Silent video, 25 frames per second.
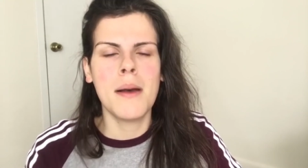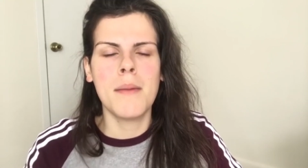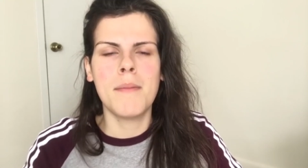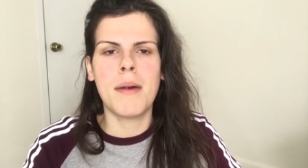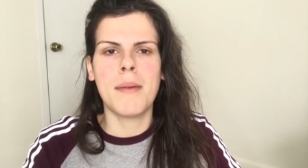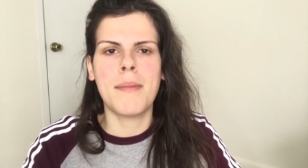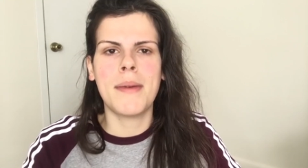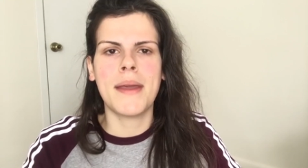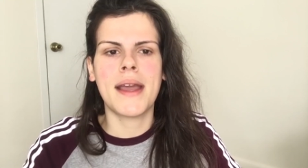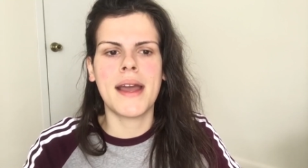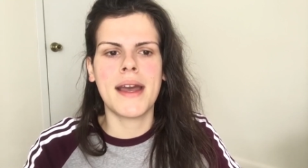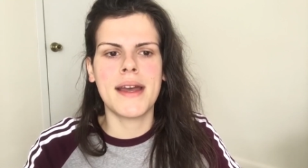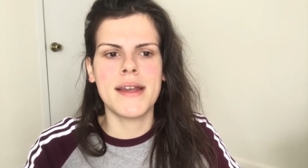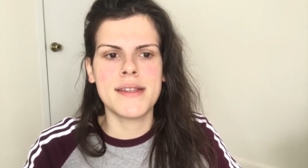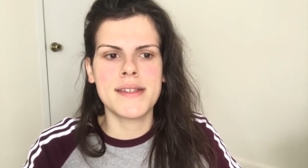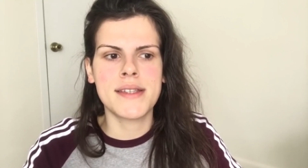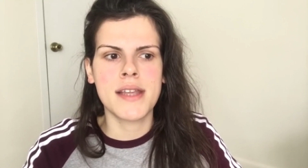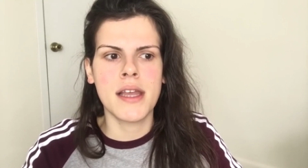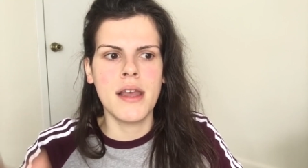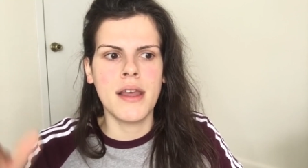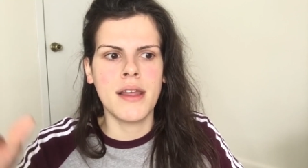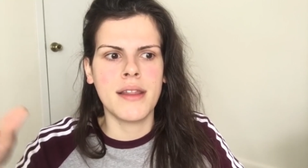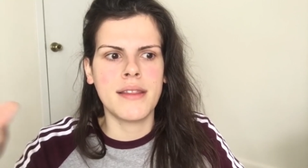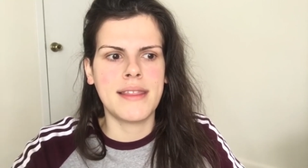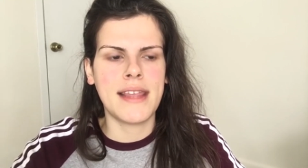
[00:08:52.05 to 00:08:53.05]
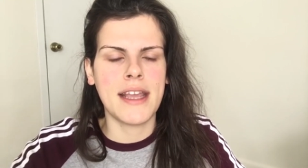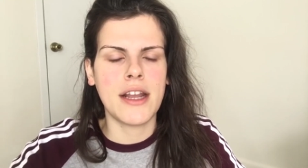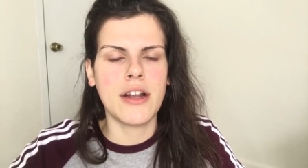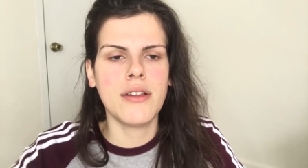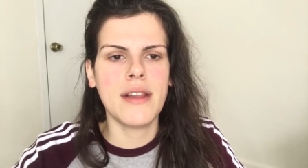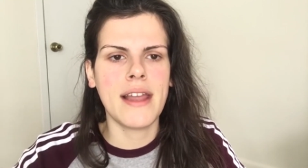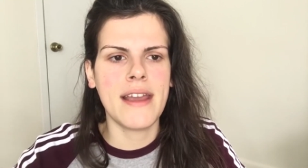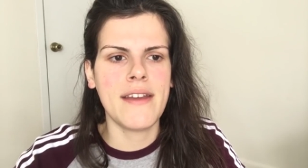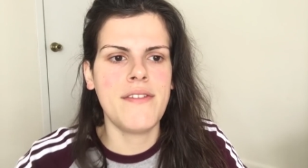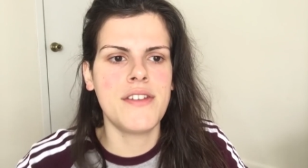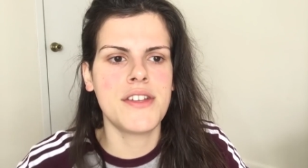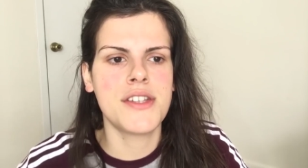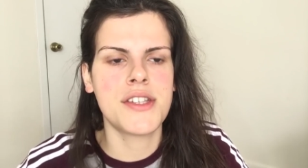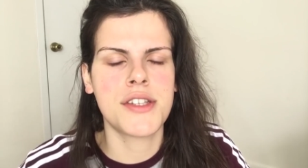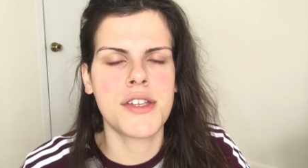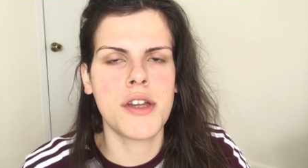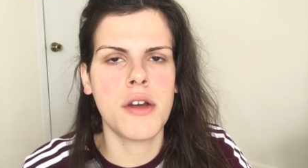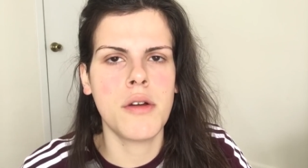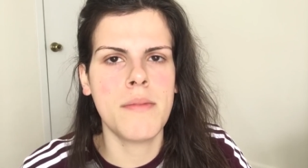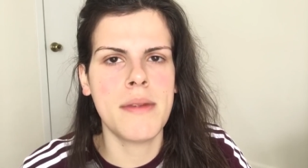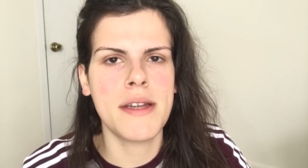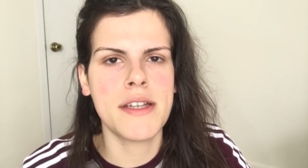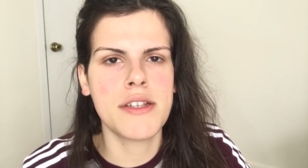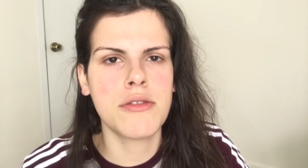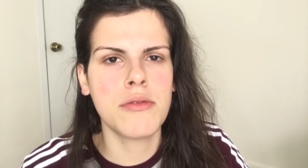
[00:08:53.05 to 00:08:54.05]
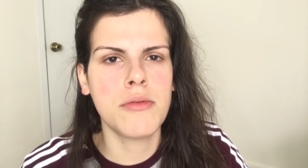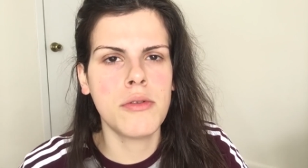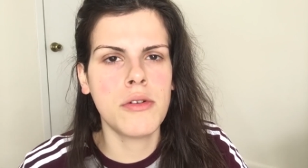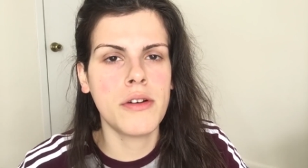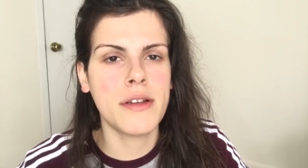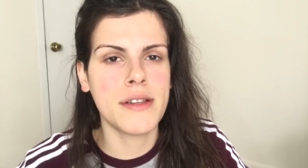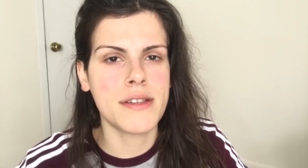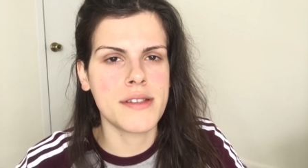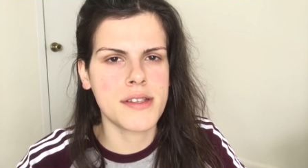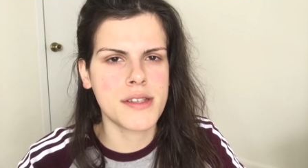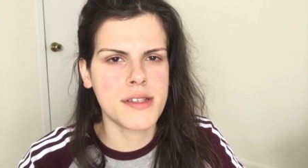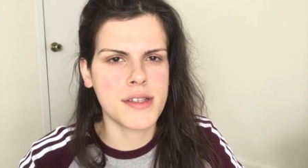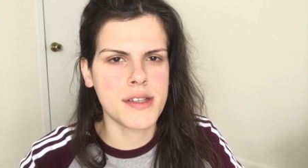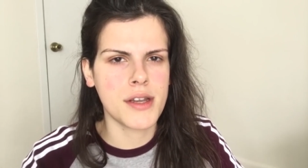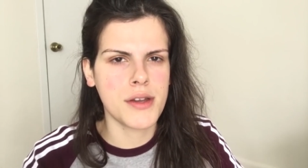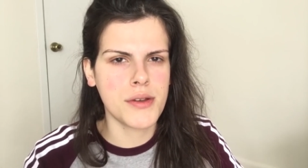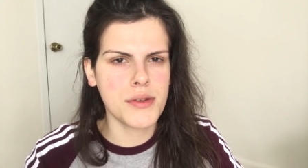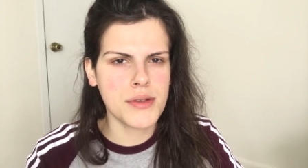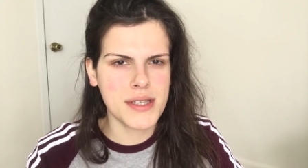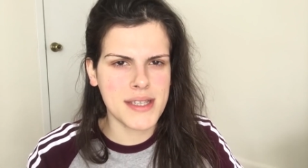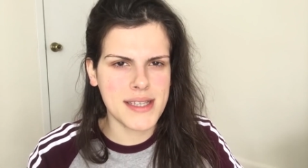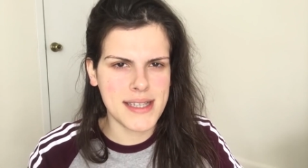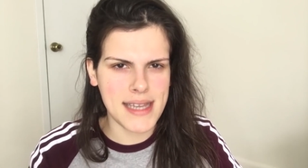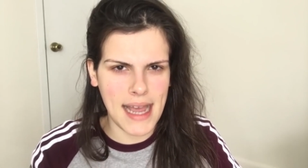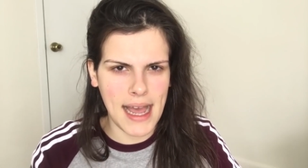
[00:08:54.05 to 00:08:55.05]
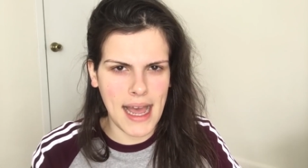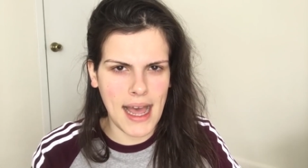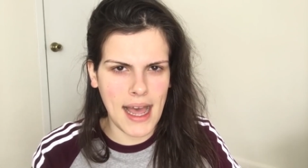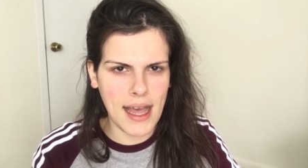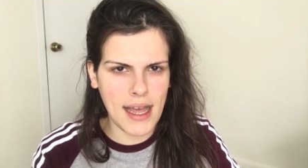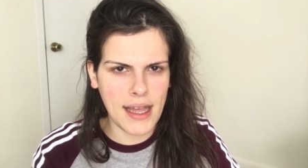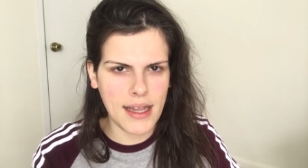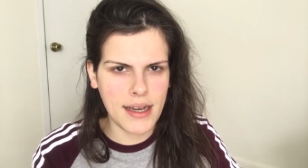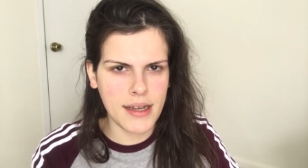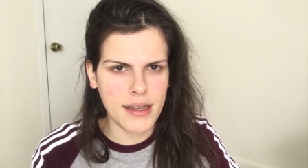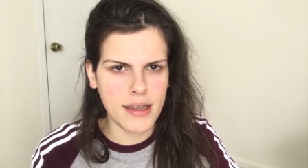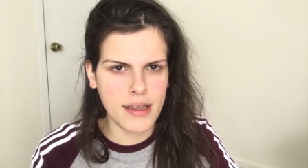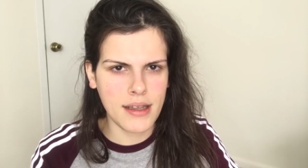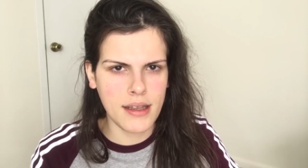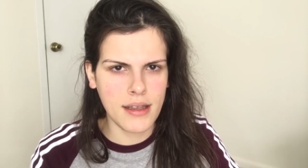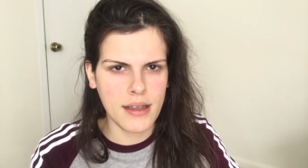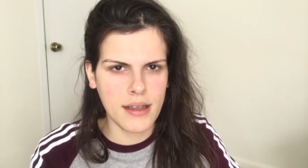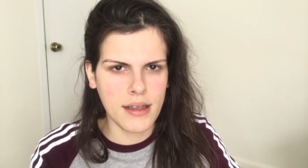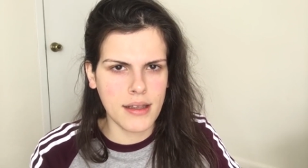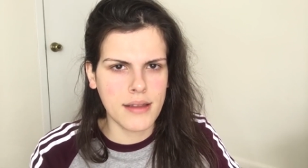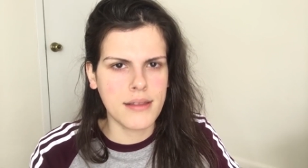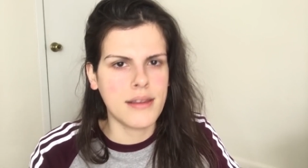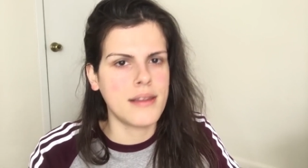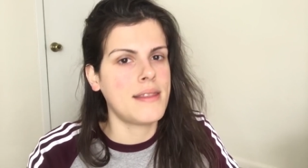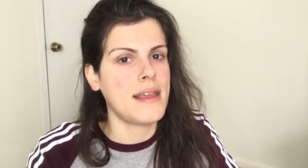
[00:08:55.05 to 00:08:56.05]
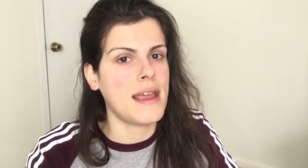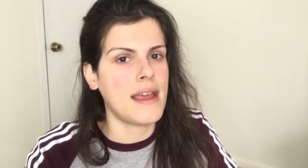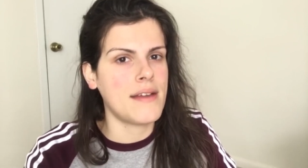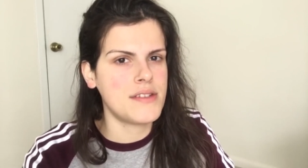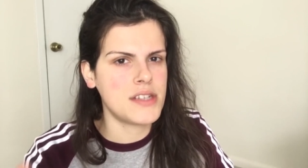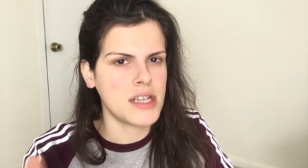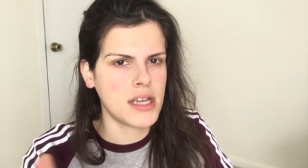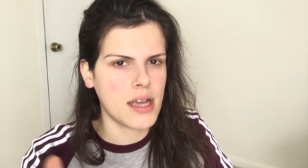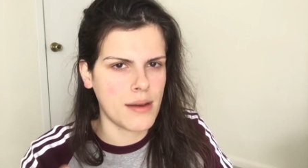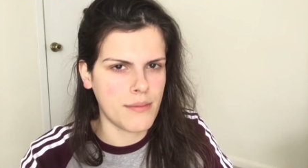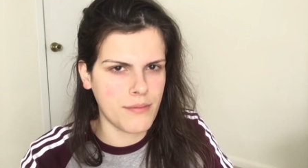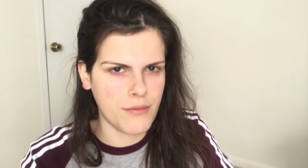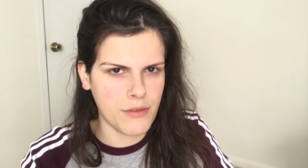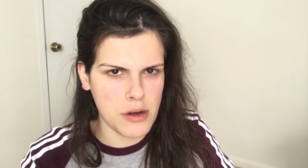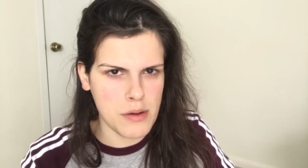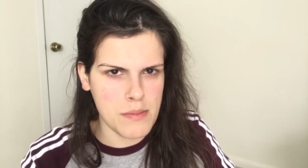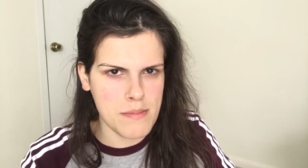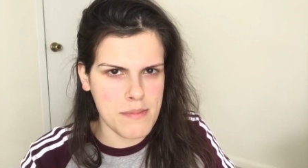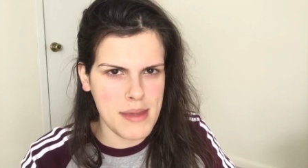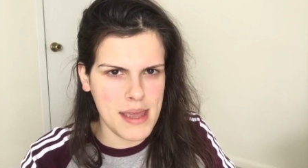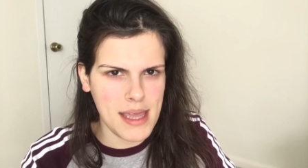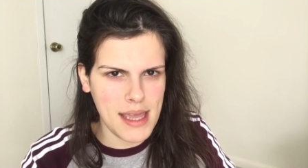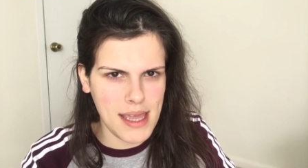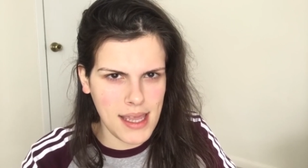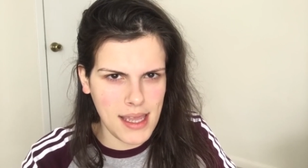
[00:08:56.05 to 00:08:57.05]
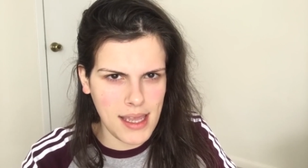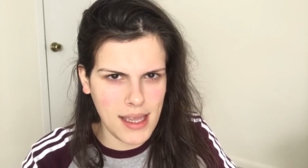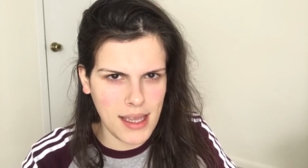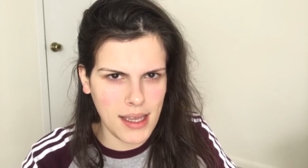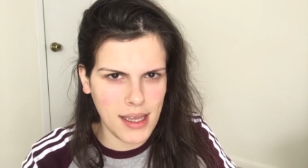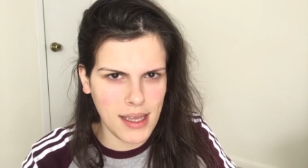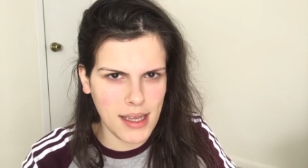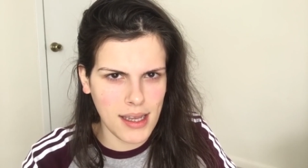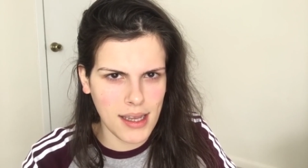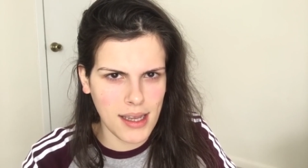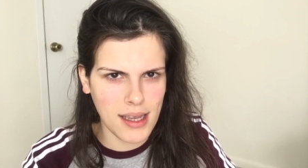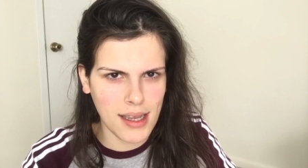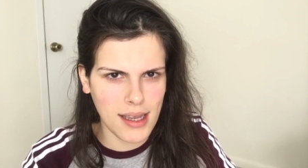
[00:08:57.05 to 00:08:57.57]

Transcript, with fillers: but because their life is so miserable and so sad that they have to come for me.